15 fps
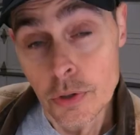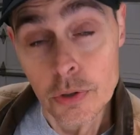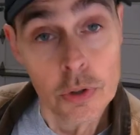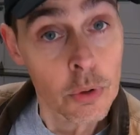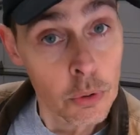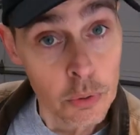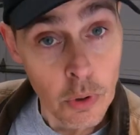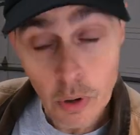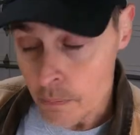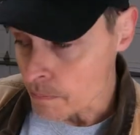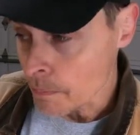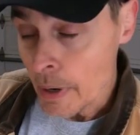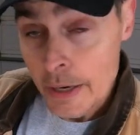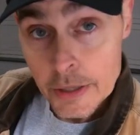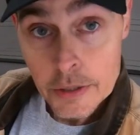so
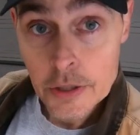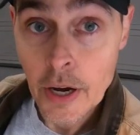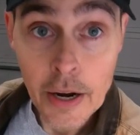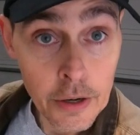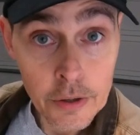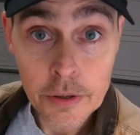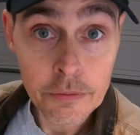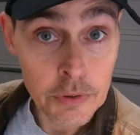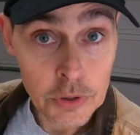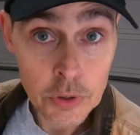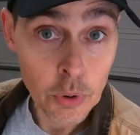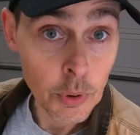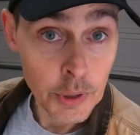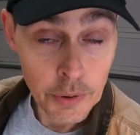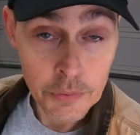my entire
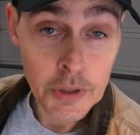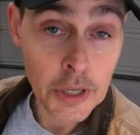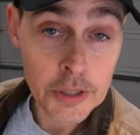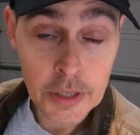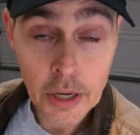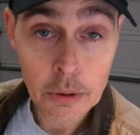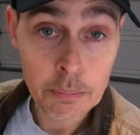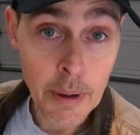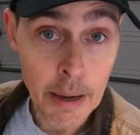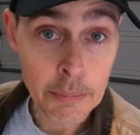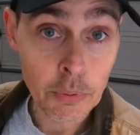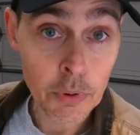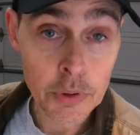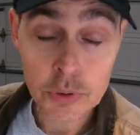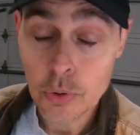inventory of cut down mat
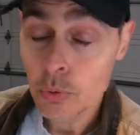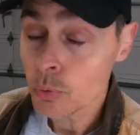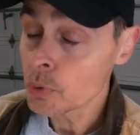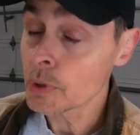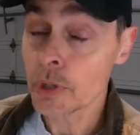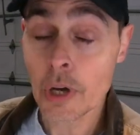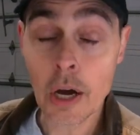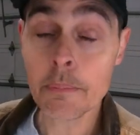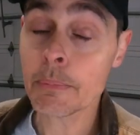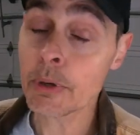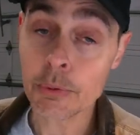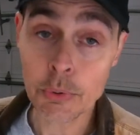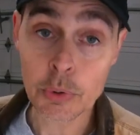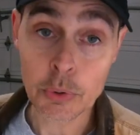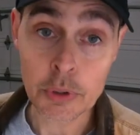boards would not
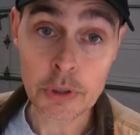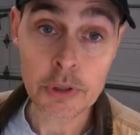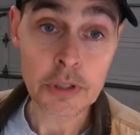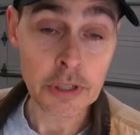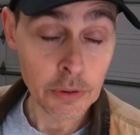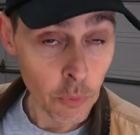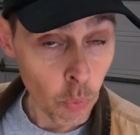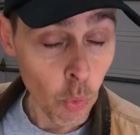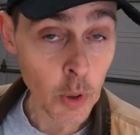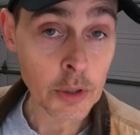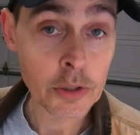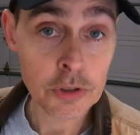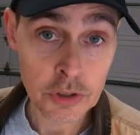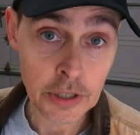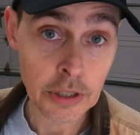be ruined in
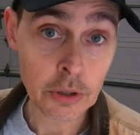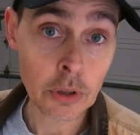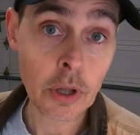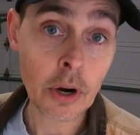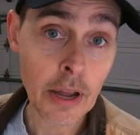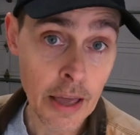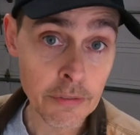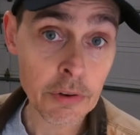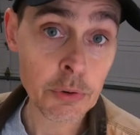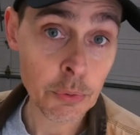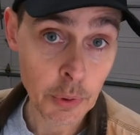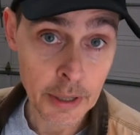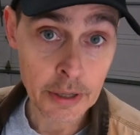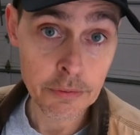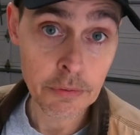one single heavy
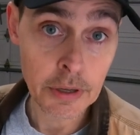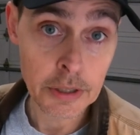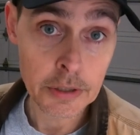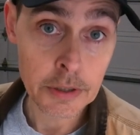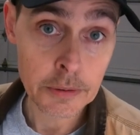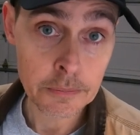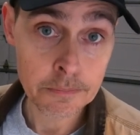rain event.